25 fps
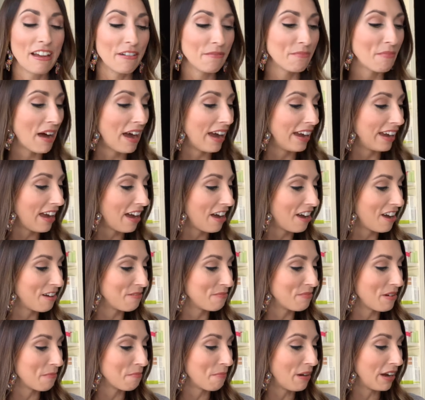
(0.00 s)

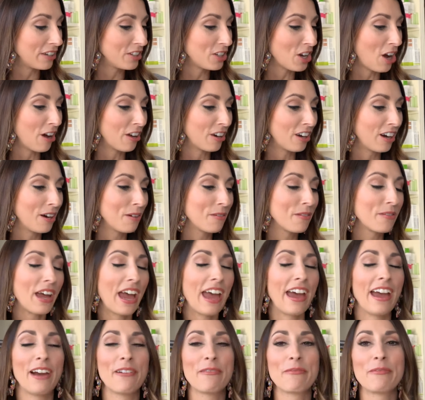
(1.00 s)
My daughter,
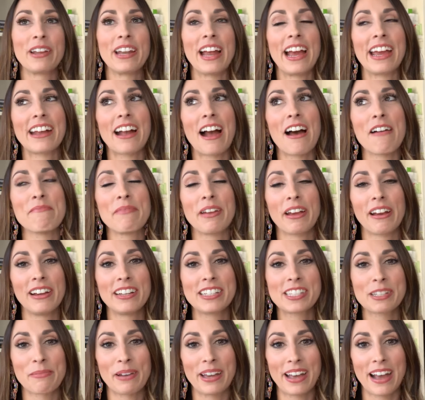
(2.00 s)
when I got
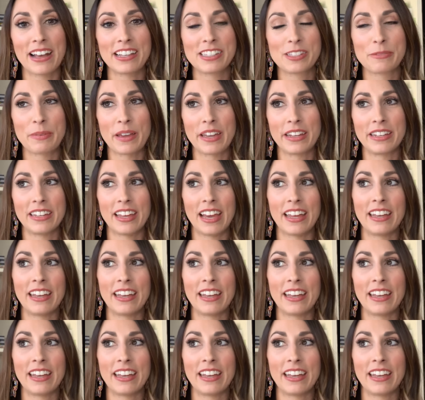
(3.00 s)
married to my husband